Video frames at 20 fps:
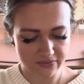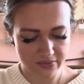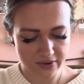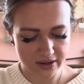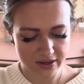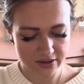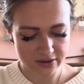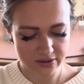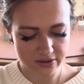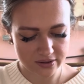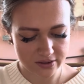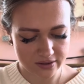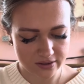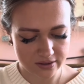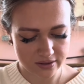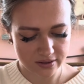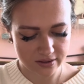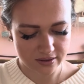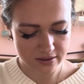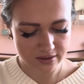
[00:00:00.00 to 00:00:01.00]
but I couldn't
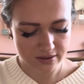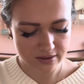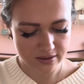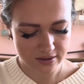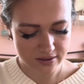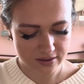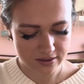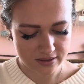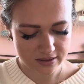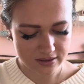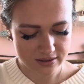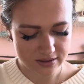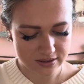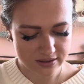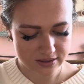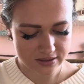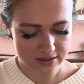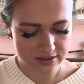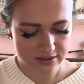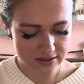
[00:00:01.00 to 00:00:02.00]

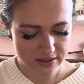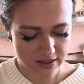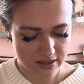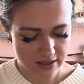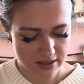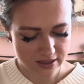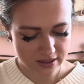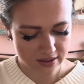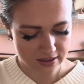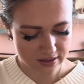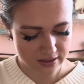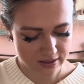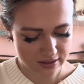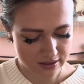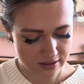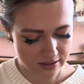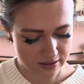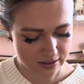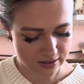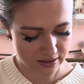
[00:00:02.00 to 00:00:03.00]
see
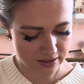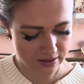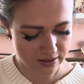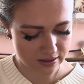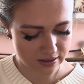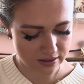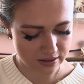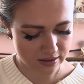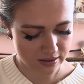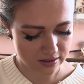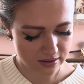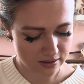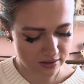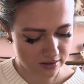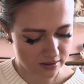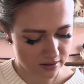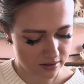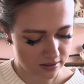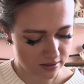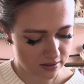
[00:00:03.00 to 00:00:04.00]
it.
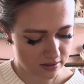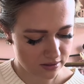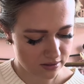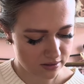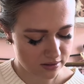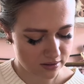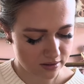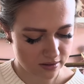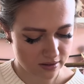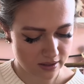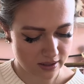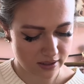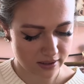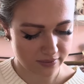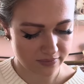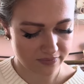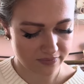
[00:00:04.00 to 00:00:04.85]
Okay,